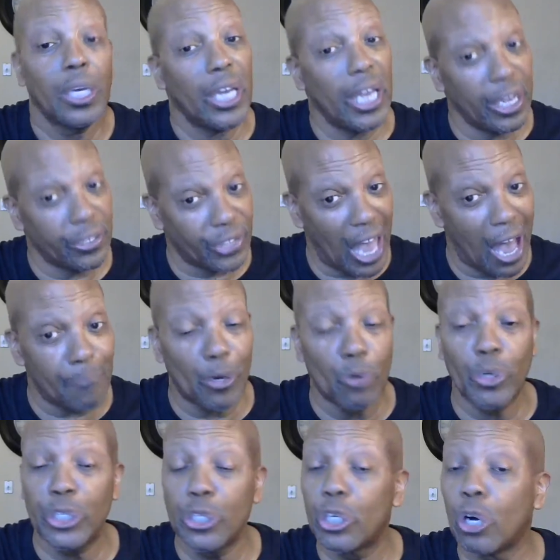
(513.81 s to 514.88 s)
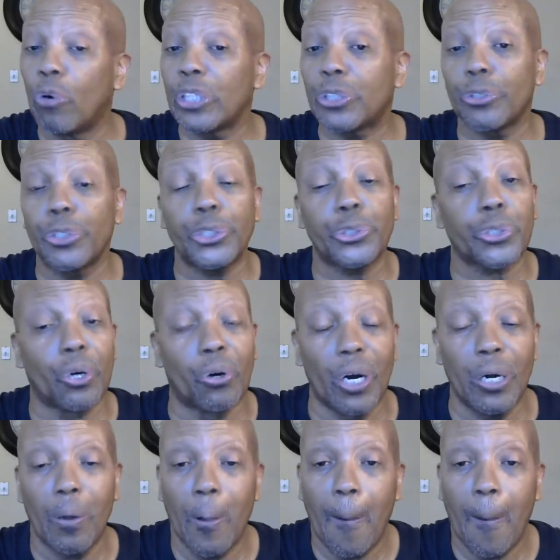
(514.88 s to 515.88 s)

Example, when you go into a store